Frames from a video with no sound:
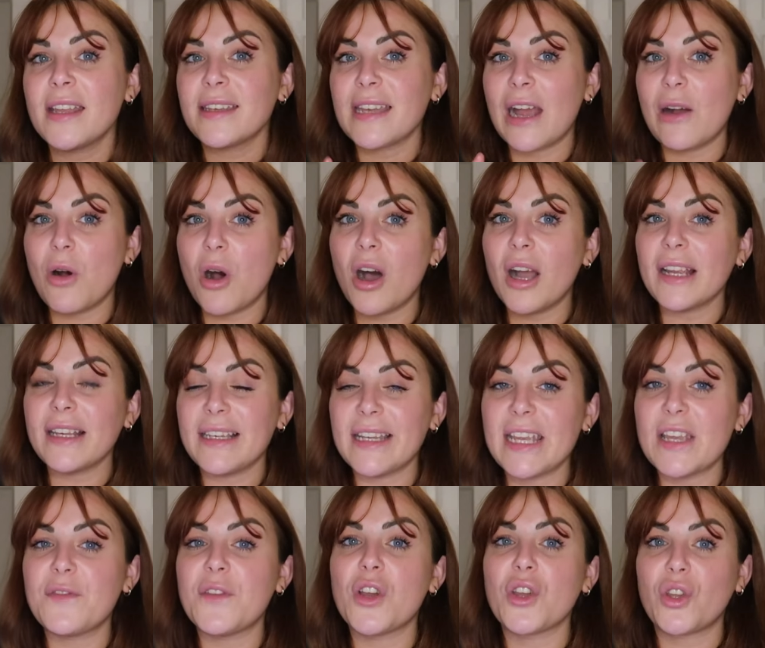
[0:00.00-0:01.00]
Now I
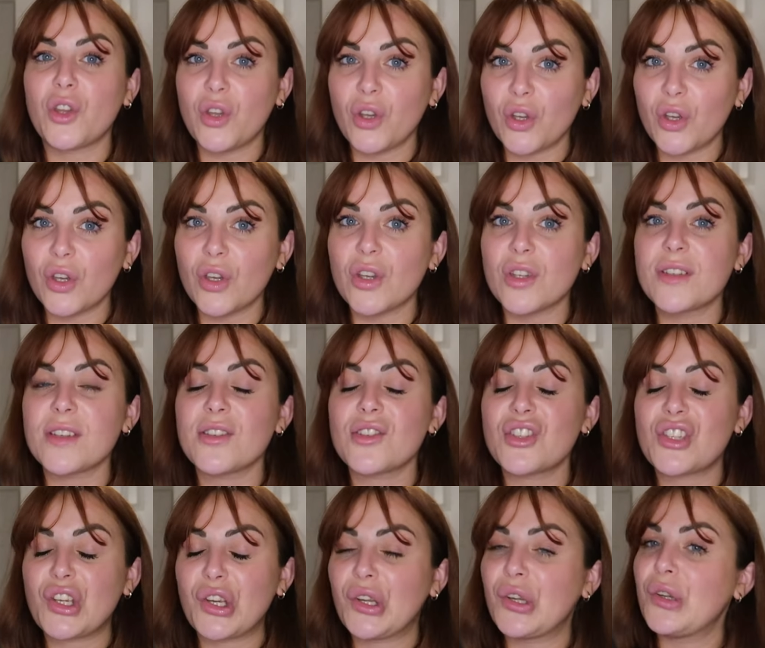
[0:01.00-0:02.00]
live a good
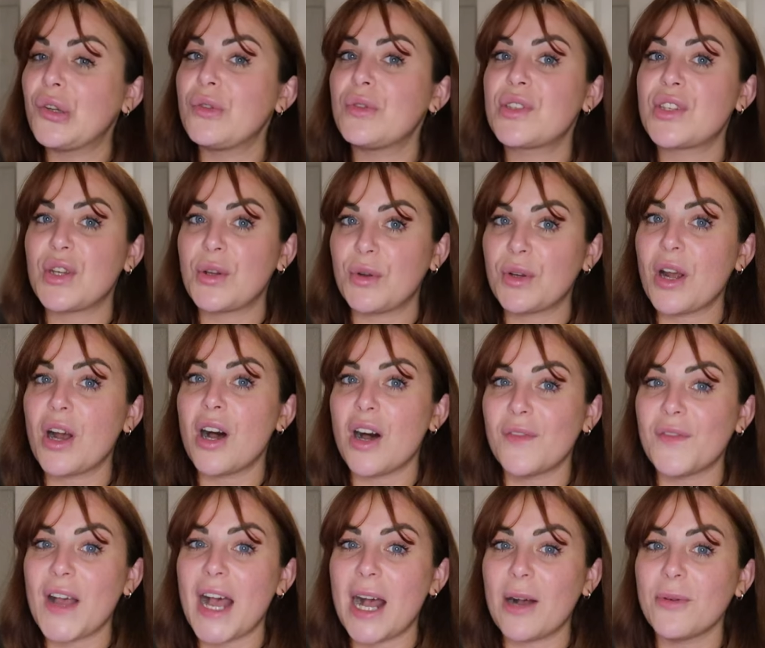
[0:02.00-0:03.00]
two and a
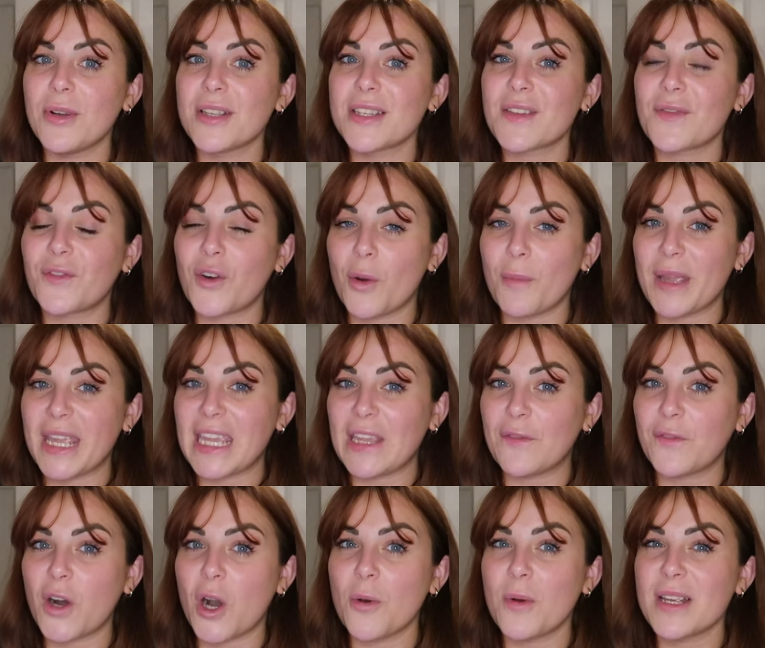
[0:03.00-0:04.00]
half hours from
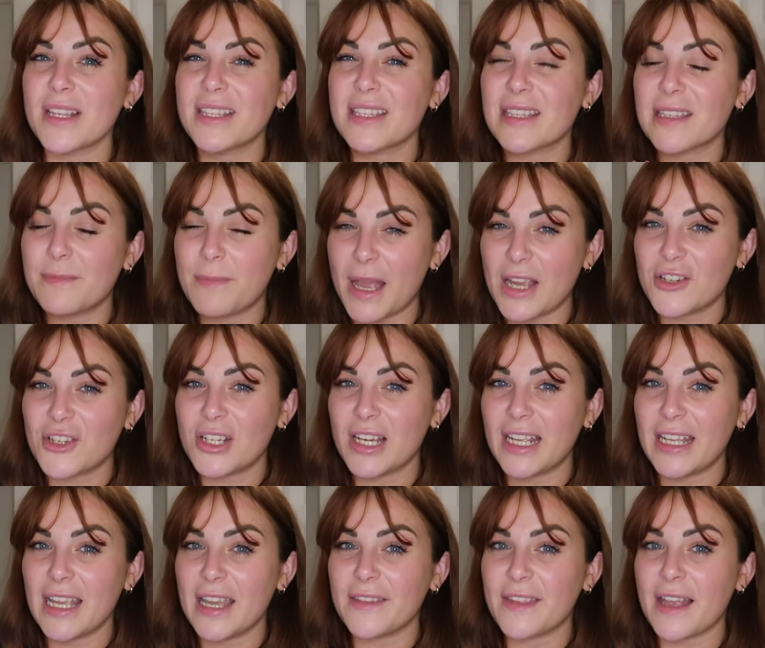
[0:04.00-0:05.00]
Heathrow,
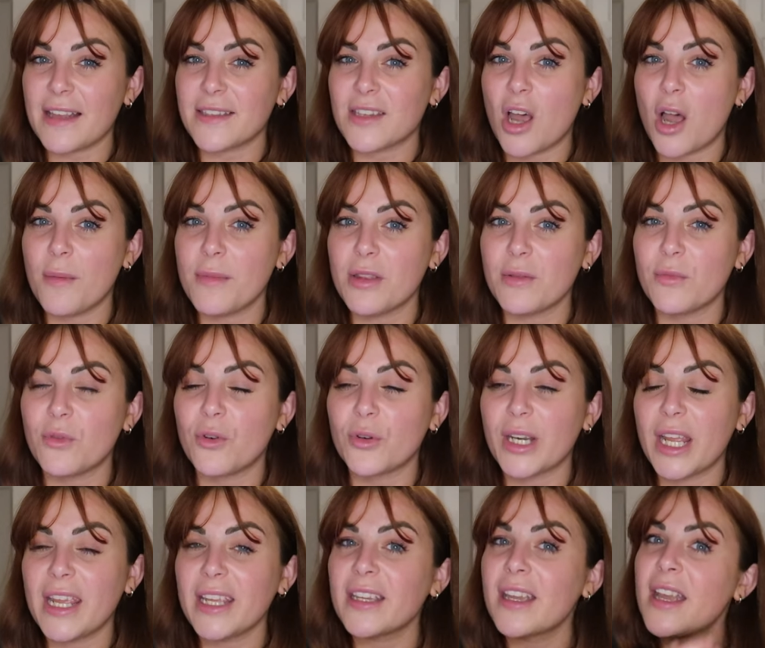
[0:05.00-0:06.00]
especially at that time of the
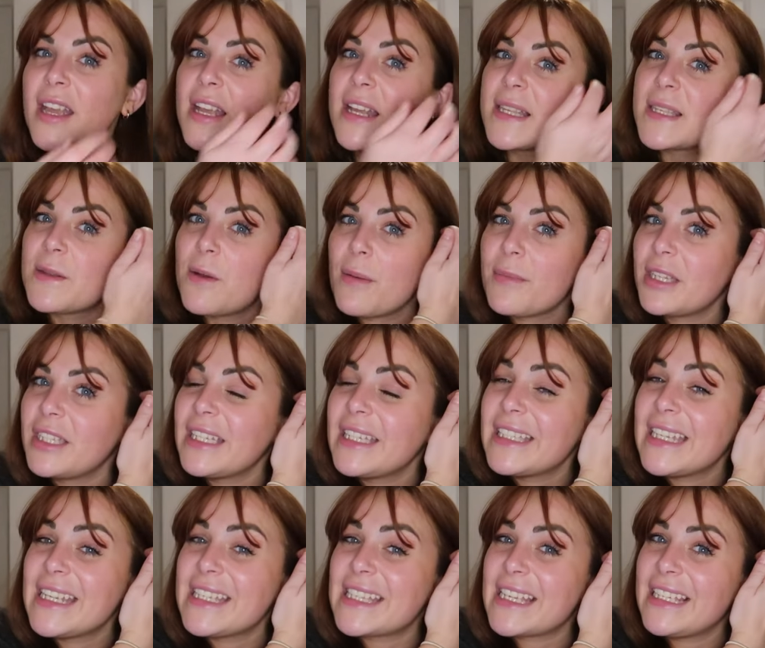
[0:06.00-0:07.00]
morning, so I'm going to
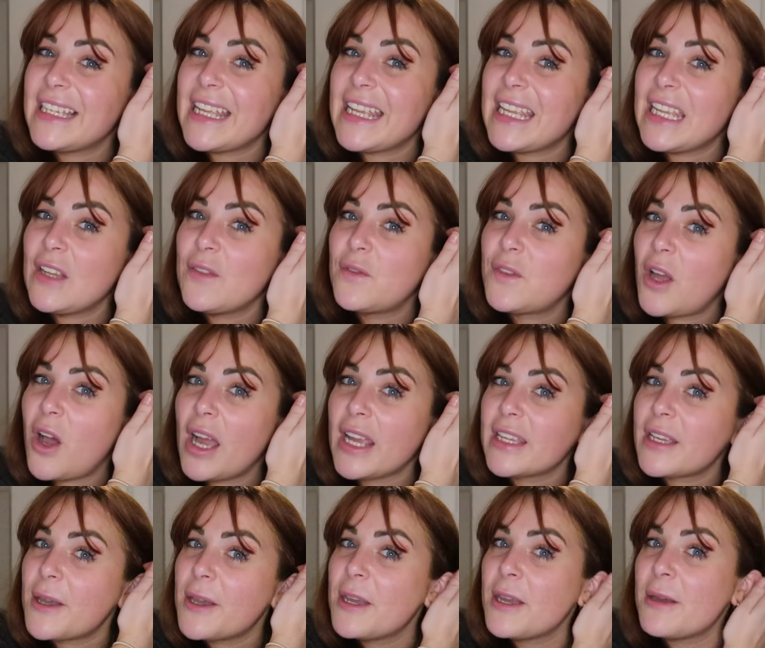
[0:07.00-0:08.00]
need to leave about